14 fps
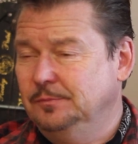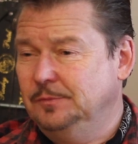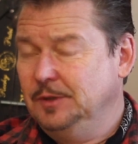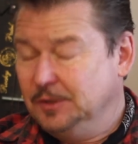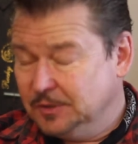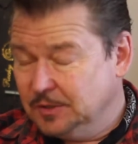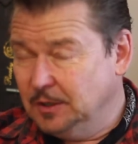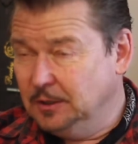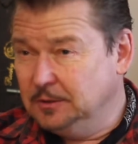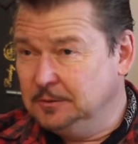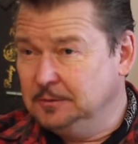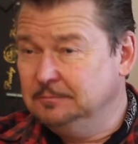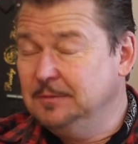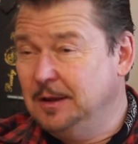Yes,
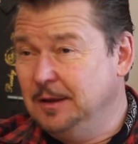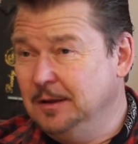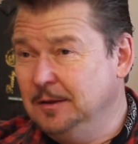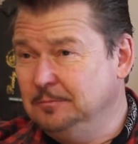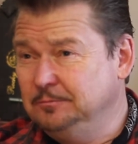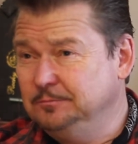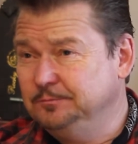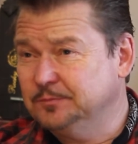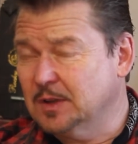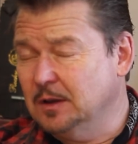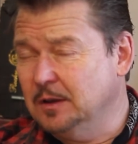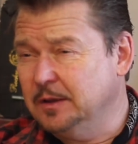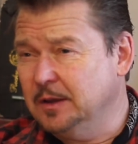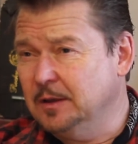hello. Um,
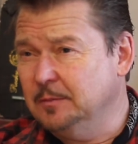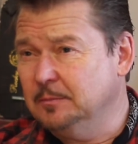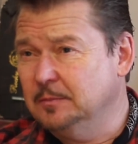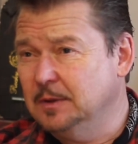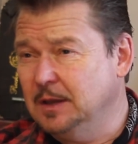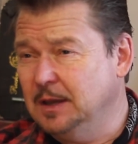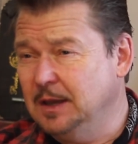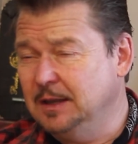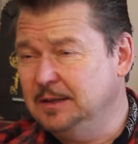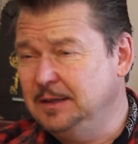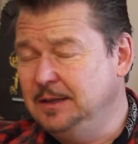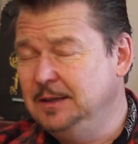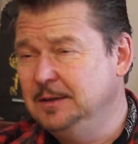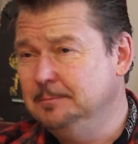I am
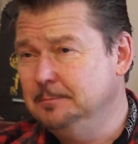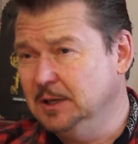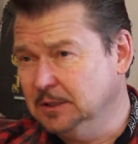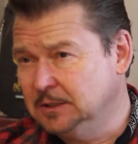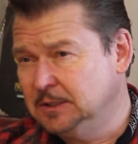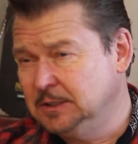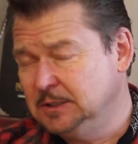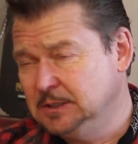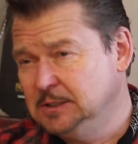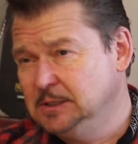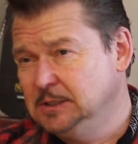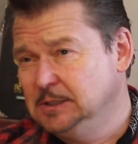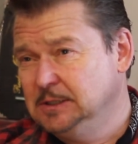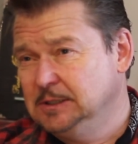Andy Miller,
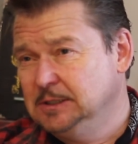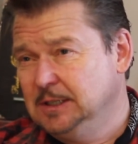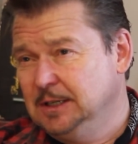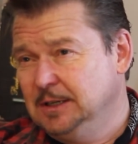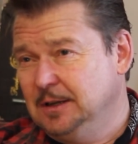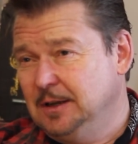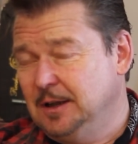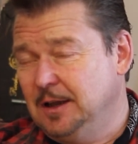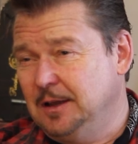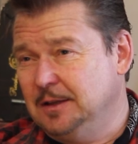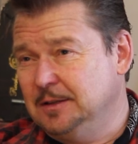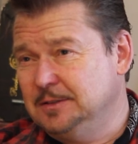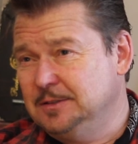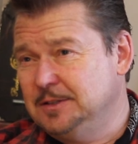
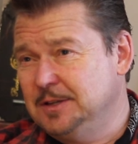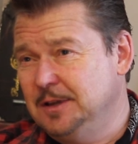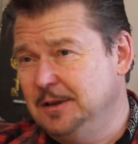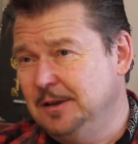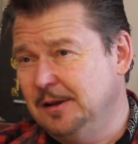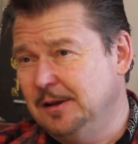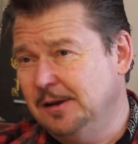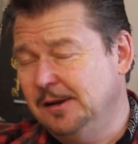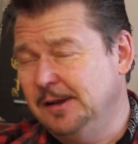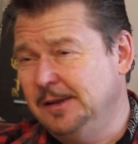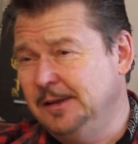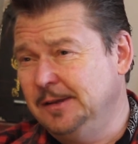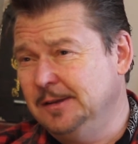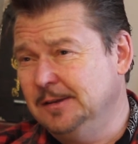and
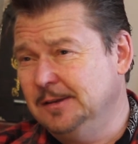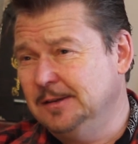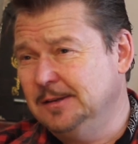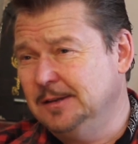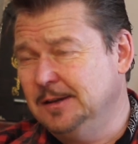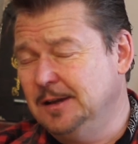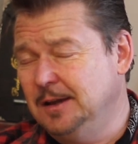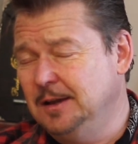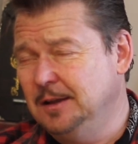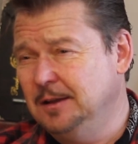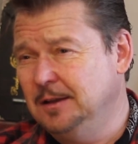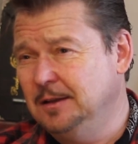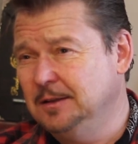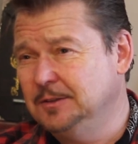I,
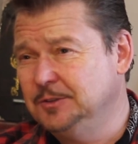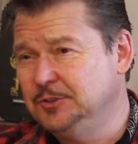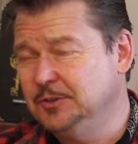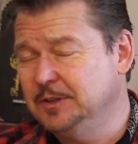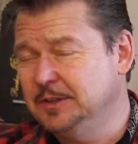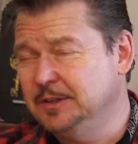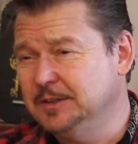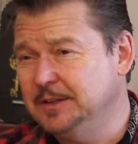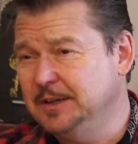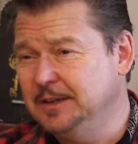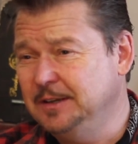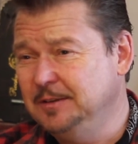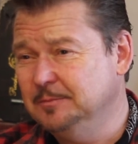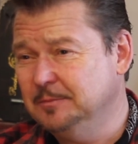during the
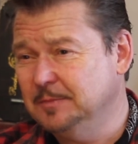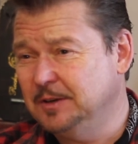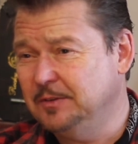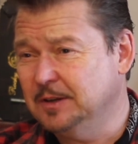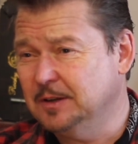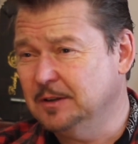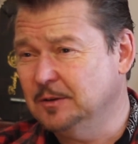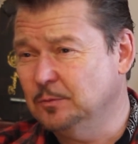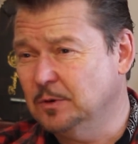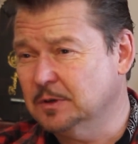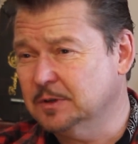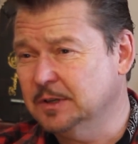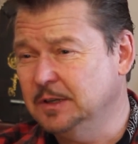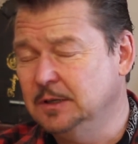day, my regular
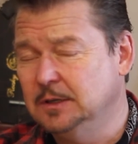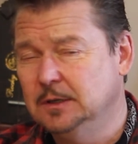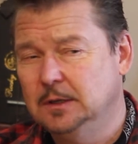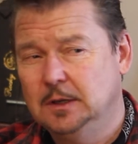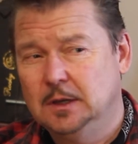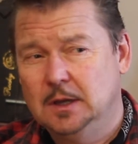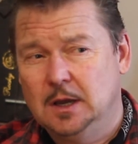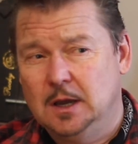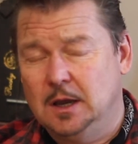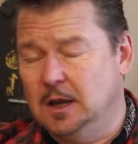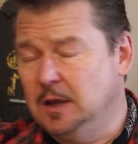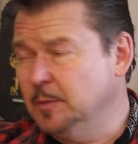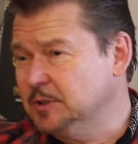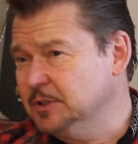work day,
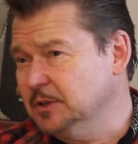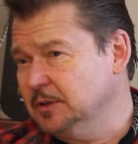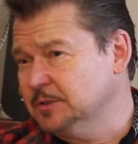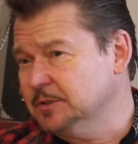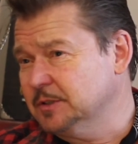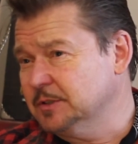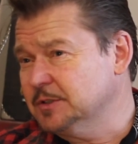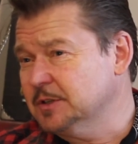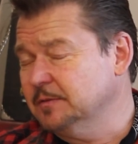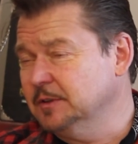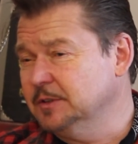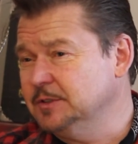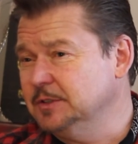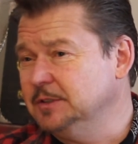I'm a chartered
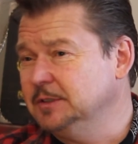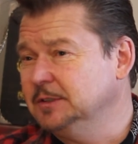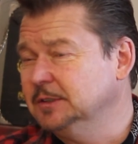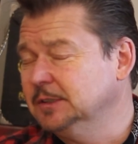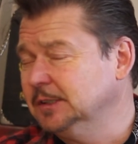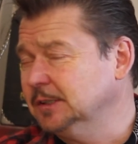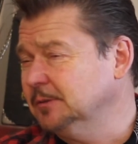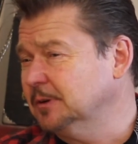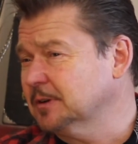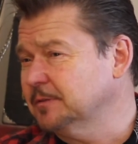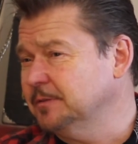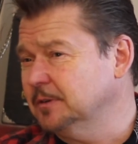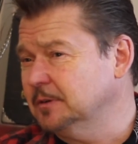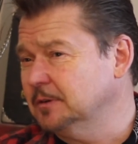civil engineer and I
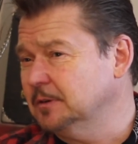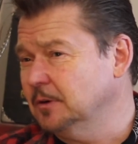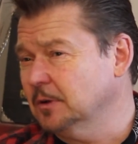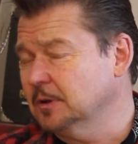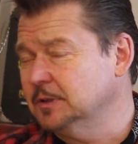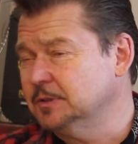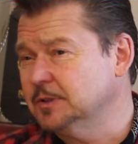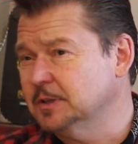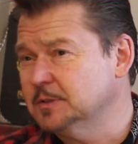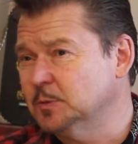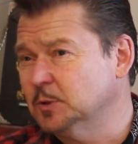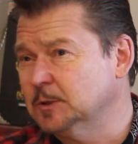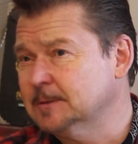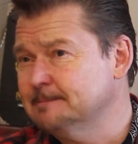work for Auckland
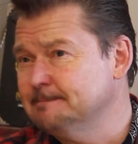Transport.